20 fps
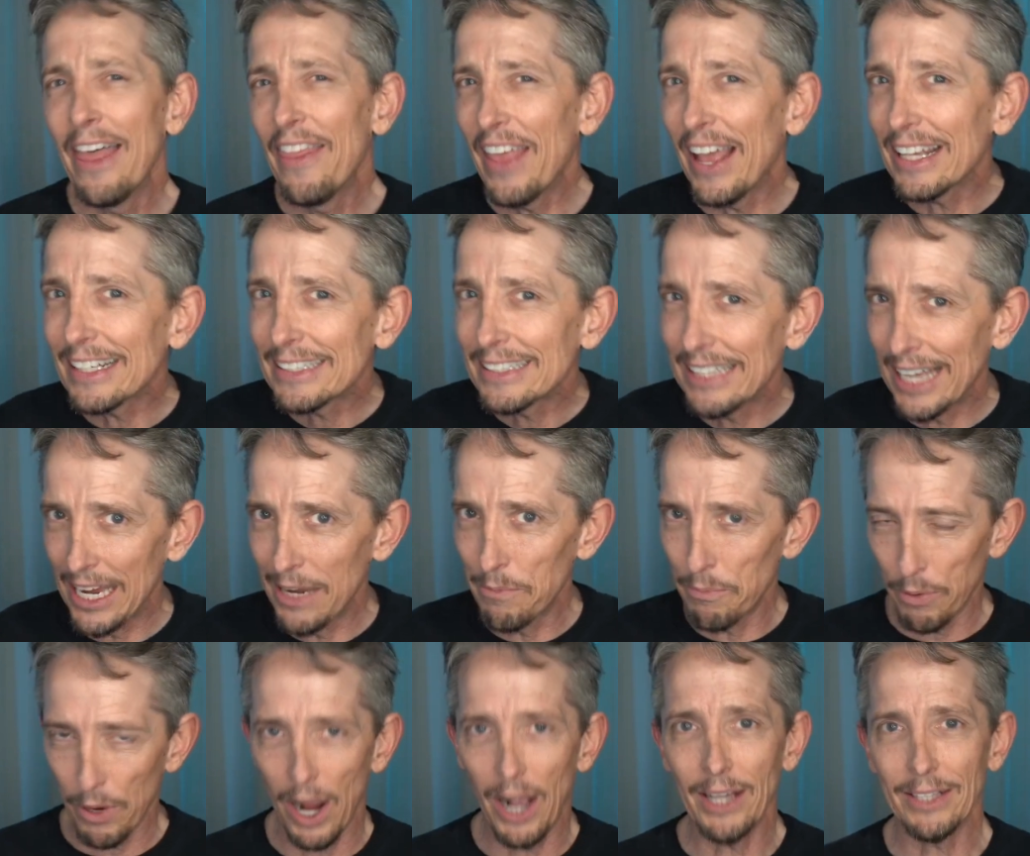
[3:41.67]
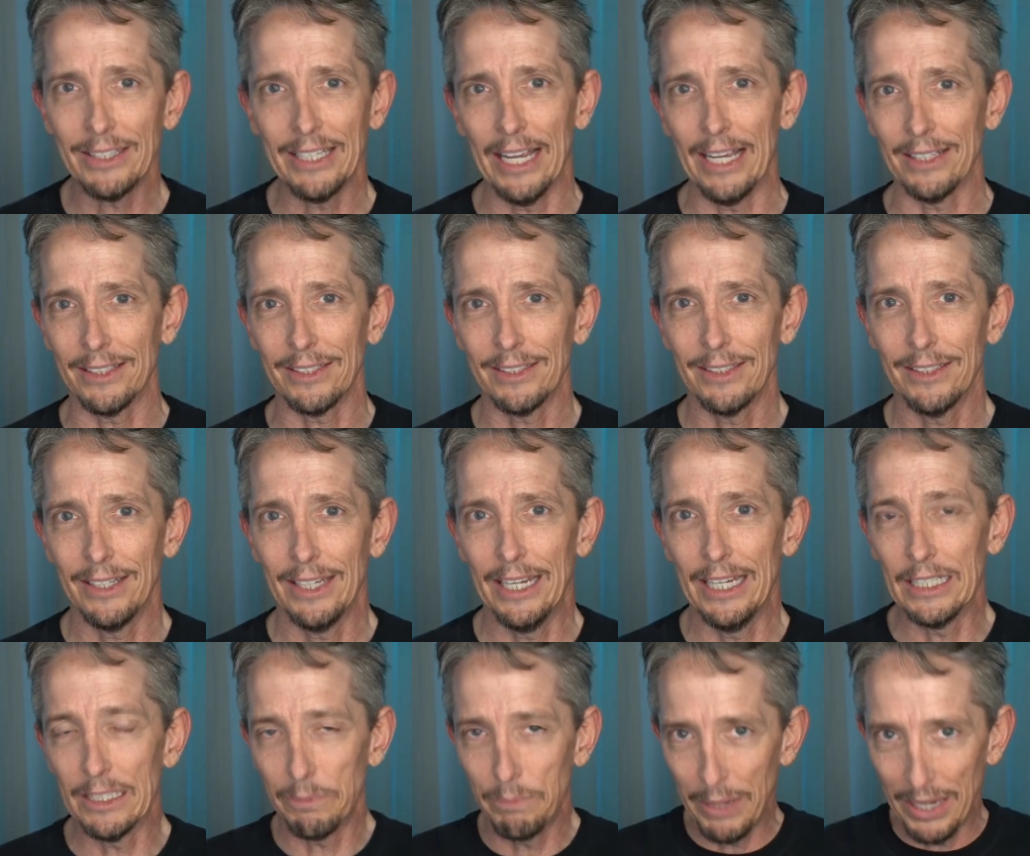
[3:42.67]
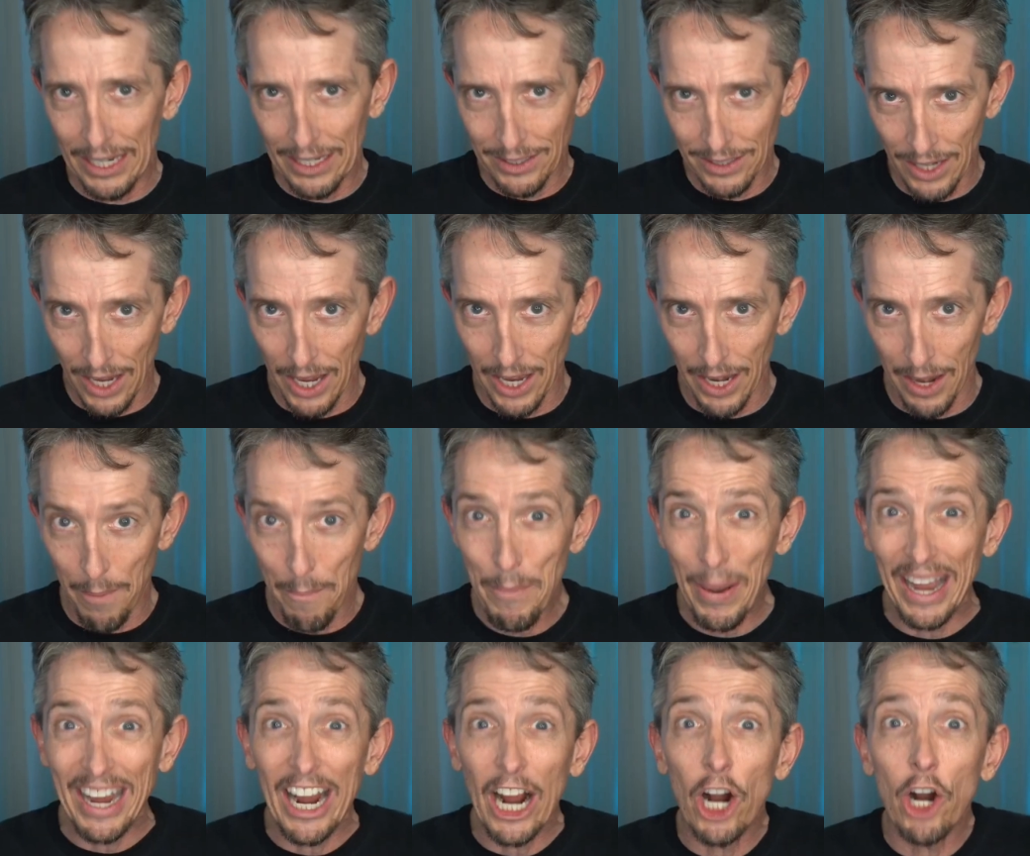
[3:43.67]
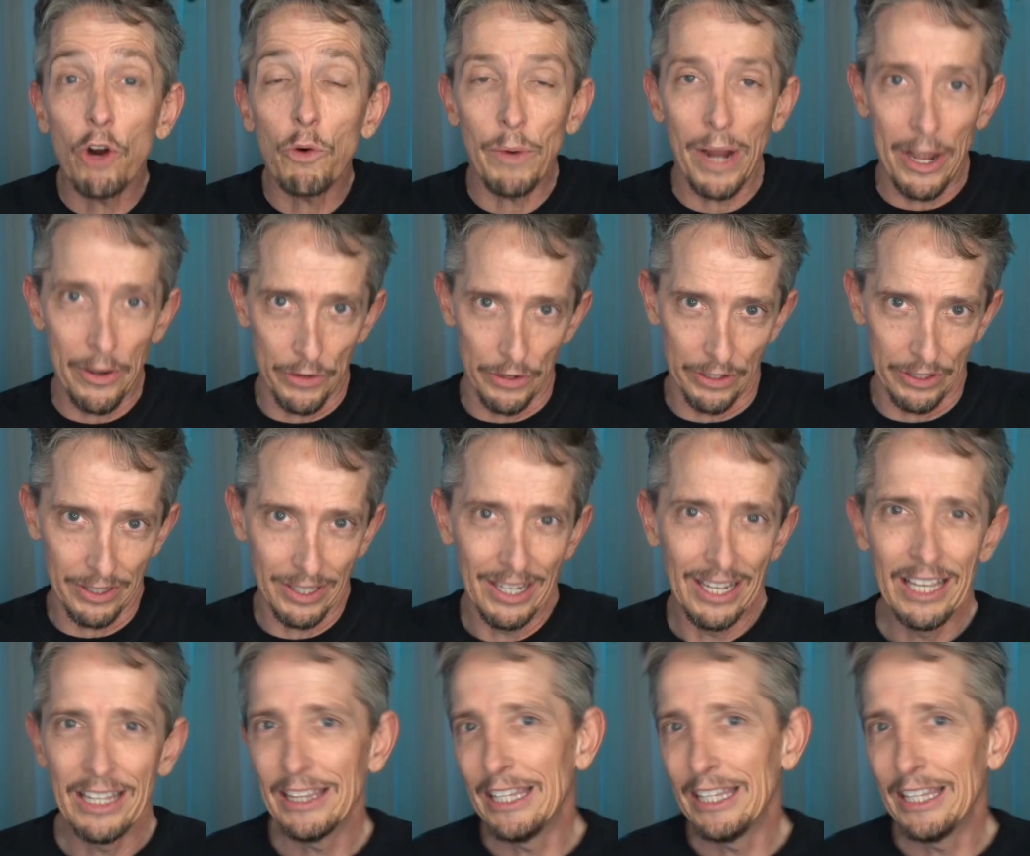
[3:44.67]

That same process is being done by our routers.